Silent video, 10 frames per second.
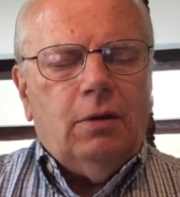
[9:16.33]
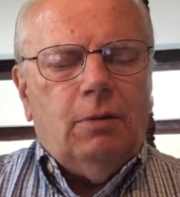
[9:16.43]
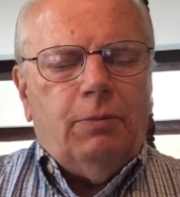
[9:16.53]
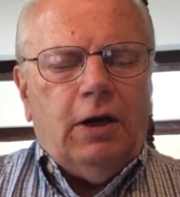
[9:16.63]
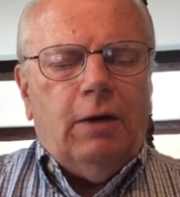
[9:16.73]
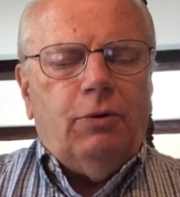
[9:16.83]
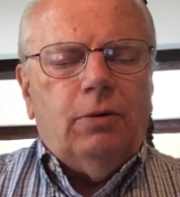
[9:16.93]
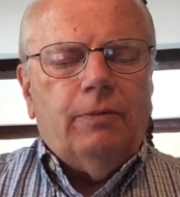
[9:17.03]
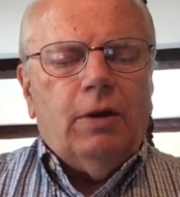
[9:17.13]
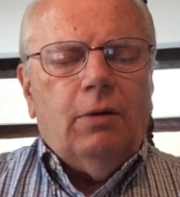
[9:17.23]
The
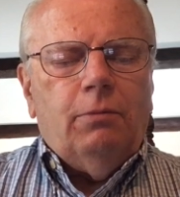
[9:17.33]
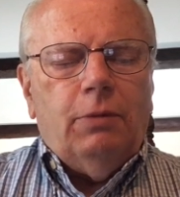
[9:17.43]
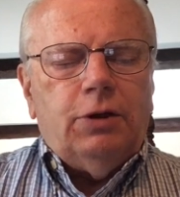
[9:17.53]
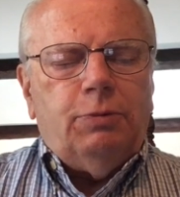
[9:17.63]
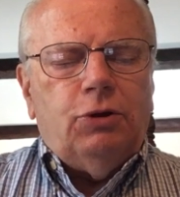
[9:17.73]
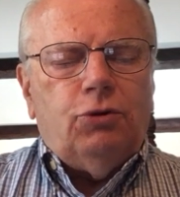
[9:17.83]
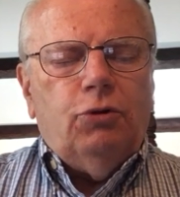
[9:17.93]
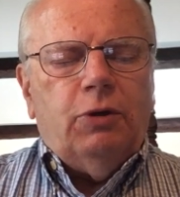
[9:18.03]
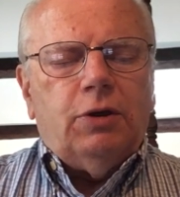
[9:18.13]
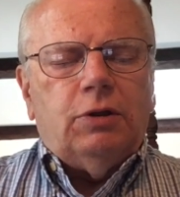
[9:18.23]
Bible must be true
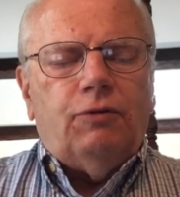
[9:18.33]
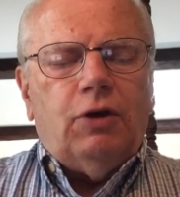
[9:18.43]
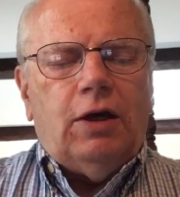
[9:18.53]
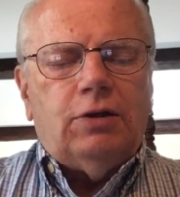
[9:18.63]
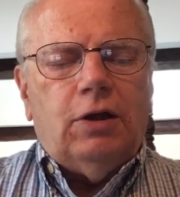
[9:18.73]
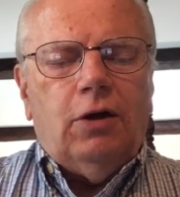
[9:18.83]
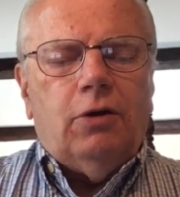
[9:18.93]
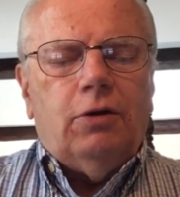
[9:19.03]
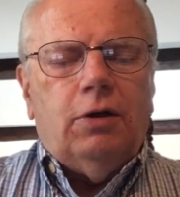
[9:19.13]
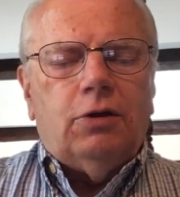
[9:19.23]
because if it has
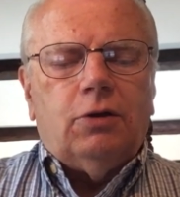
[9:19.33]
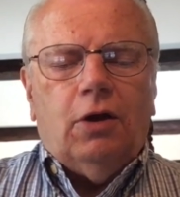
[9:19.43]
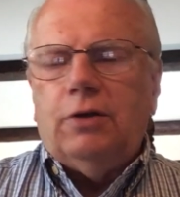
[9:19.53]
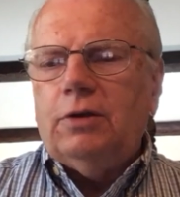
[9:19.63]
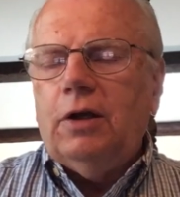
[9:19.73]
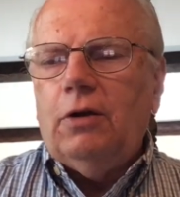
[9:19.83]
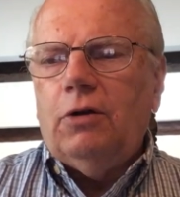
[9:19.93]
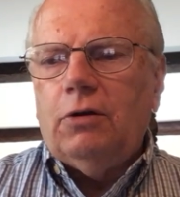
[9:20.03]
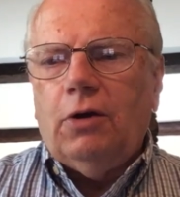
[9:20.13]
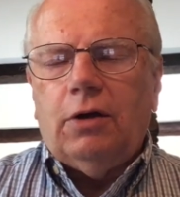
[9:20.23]
error, then it's God's error,
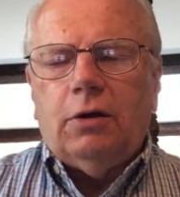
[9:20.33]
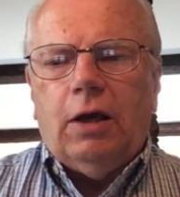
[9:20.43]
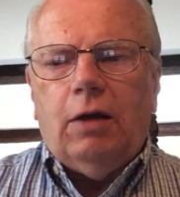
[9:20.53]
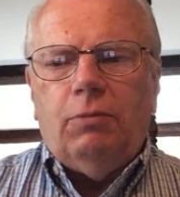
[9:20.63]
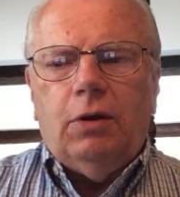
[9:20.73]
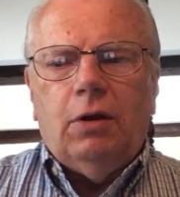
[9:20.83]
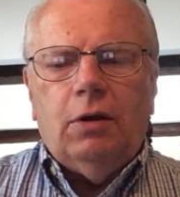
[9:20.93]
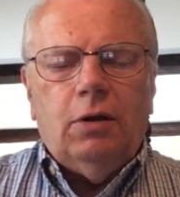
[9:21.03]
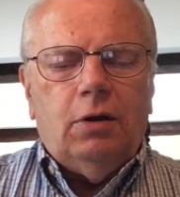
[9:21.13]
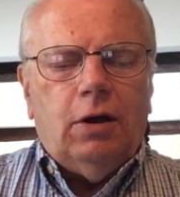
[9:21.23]
and God can't be
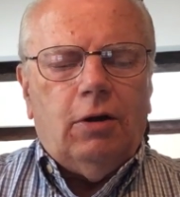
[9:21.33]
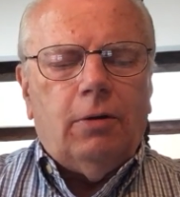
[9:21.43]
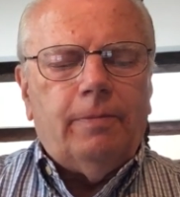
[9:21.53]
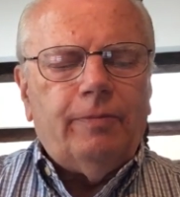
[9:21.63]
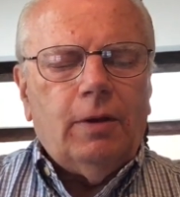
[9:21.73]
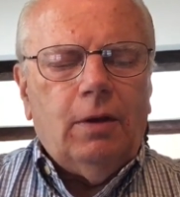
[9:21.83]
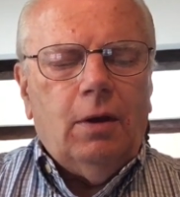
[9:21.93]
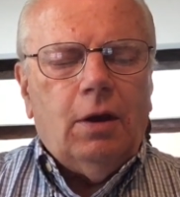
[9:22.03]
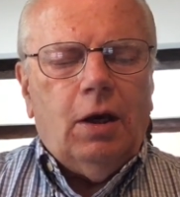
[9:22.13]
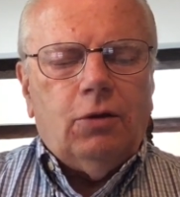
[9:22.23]
in error.
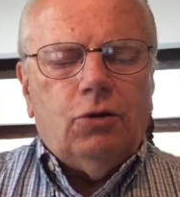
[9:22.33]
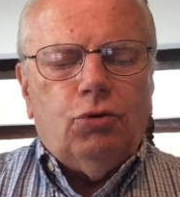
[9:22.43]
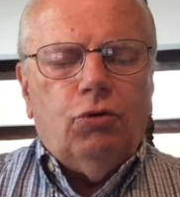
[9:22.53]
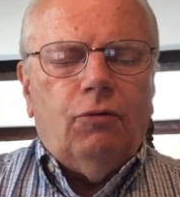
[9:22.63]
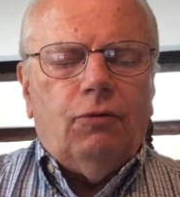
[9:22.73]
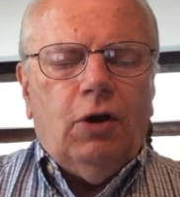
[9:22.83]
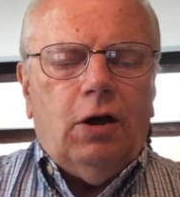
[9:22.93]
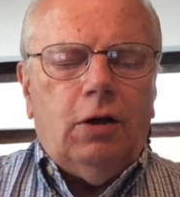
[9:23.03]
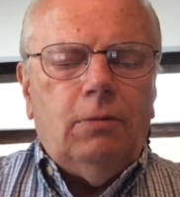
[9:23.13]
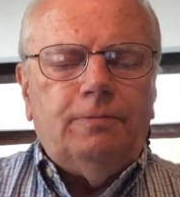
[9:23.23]
And the truth of
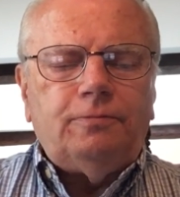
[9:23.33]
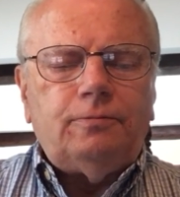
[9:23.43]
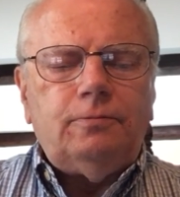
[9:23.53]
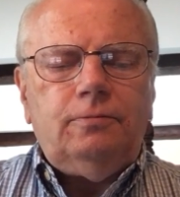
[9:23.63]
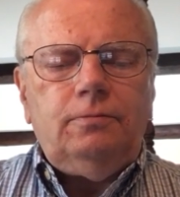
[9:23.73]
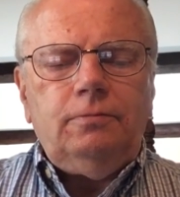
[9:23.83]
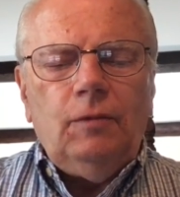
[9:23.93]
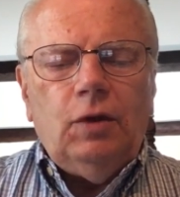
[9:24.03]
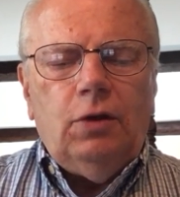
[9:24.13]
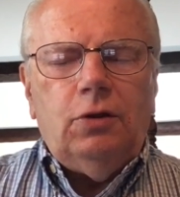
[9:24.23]
God
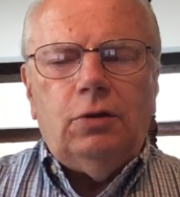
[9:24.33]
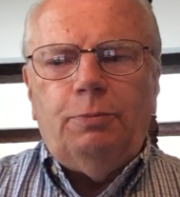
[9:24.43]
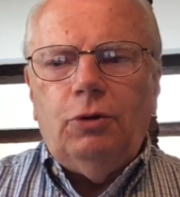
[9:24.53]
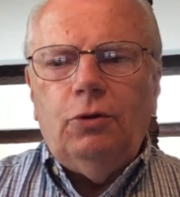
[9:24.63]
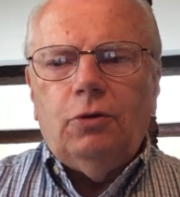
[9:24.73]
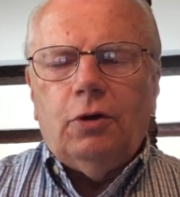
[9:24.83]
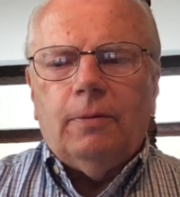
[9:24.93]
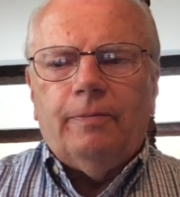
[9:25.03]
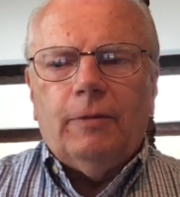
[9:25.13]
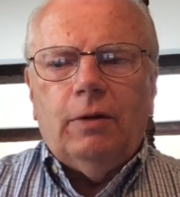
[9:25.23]
is pure.
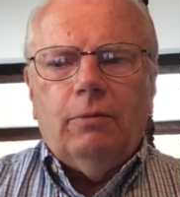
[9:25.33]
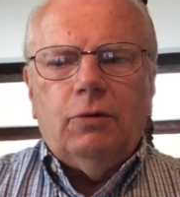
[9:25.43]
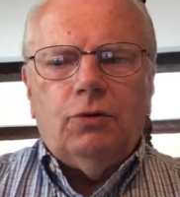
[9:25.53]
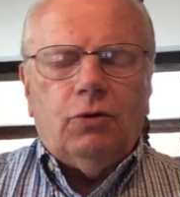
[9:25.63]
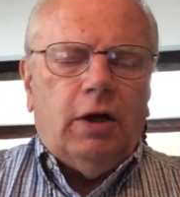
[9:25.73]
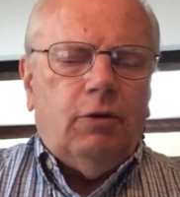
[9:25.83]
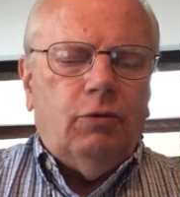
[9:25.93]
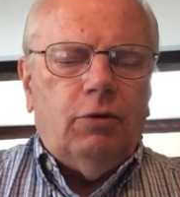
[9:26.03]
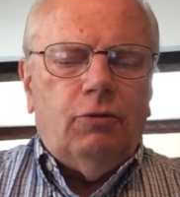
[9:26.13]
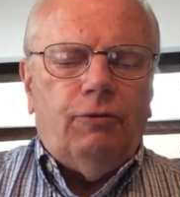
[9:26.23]
Try it
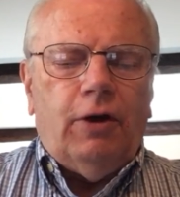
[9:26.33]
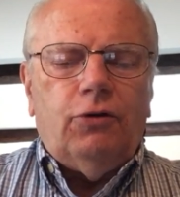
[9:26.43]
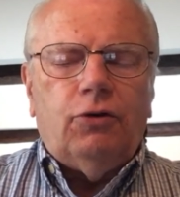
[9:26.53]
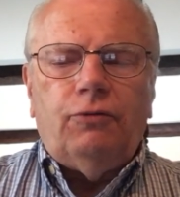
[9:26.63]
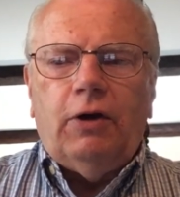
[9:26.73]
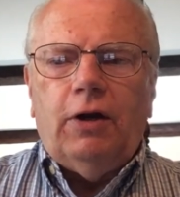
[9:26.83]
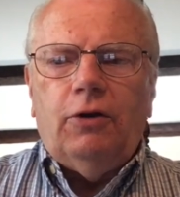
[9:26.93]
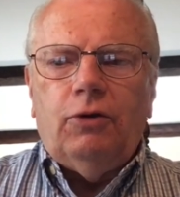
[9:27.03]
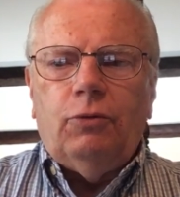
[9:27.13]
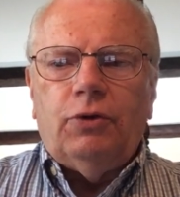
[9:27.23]
with a refiner's fire,
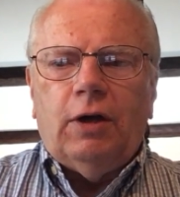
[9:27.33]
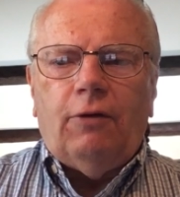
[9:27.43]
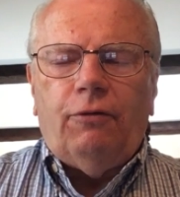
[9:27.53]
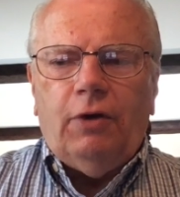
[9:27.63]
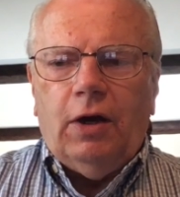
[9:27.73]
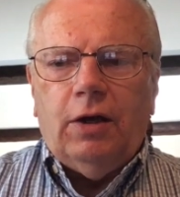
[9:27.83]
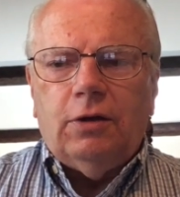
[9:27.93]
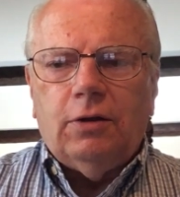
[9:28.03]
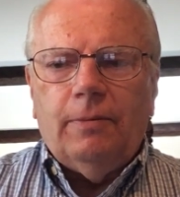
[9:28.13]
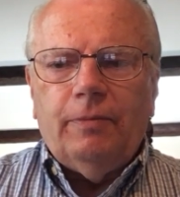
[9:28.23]
and you will not
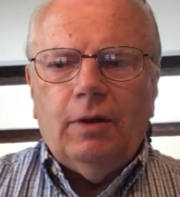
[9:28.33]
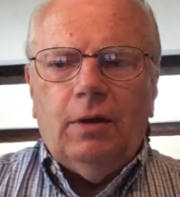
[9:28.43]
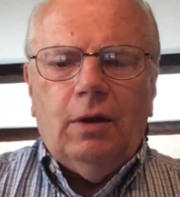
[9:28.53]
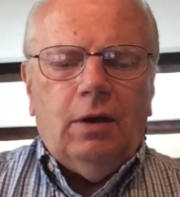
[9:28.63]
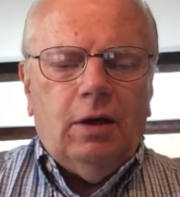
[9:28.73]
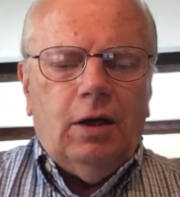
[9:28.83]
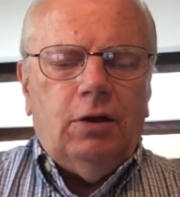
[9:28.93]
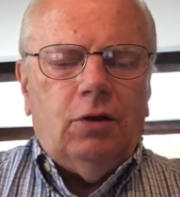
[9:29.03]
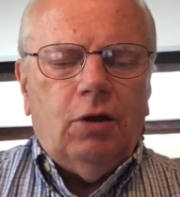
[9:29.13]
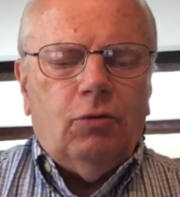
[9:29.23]
find
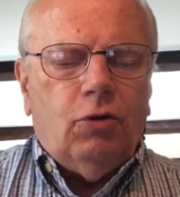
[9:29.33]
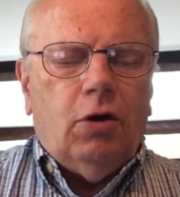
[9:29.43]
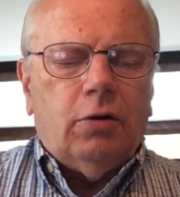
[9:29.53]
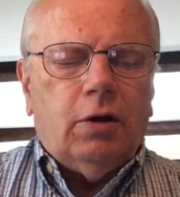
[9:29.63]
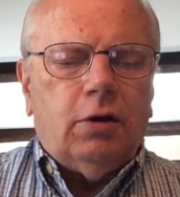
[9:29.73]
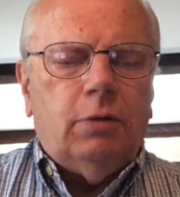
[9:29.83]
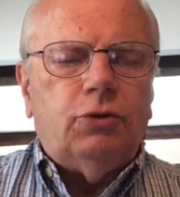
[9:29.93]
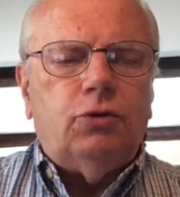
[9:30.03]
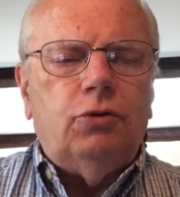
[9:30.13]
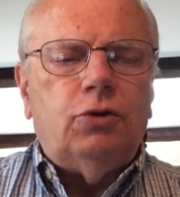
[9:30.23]
anything wrong that
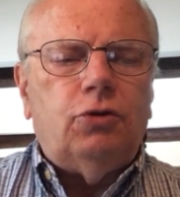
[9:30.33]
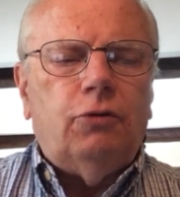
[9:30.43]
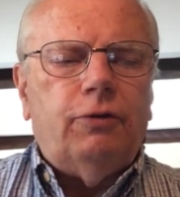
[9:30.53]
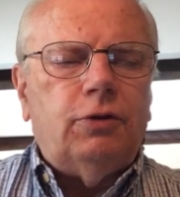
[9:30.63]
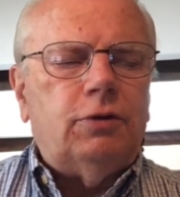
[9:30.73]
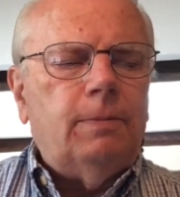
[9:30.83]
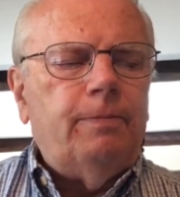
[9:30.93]
comes to the surface.